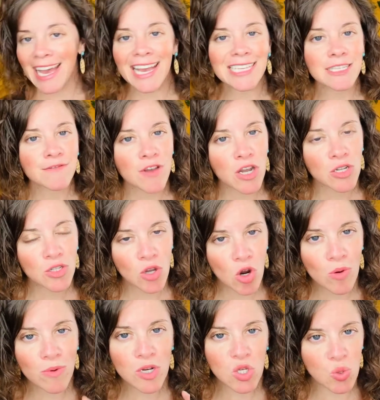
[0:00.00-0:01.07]
As of
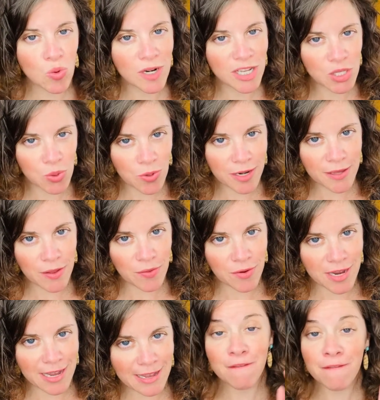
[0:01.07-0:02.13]
October
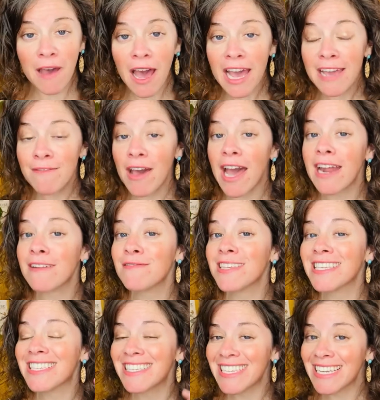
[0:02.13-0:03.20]
2023, 5 out of
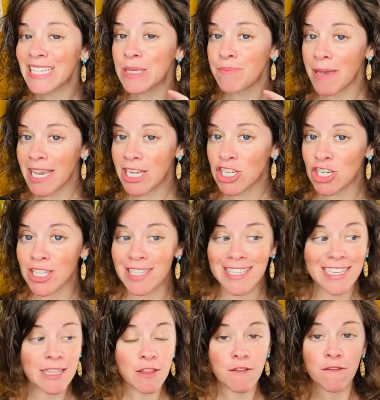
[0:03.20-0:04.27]
the 6 patients
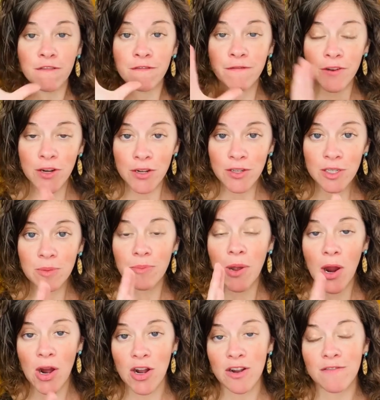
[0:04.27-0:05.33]
in the first
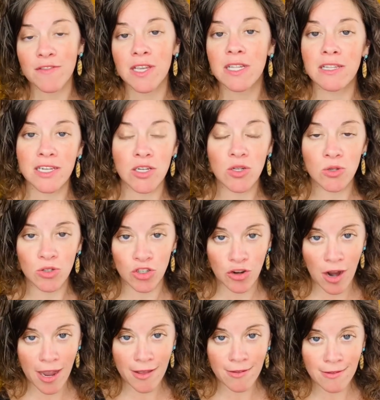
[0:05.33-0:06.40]
part of the clinical
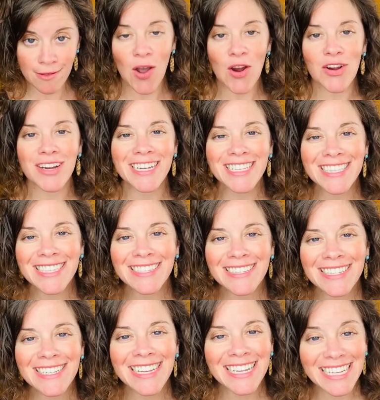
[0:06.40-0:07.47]
trial are
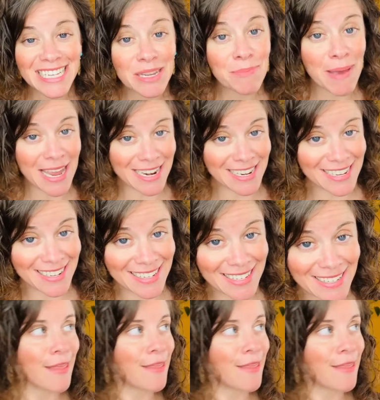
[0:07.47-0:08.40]
insulin independent.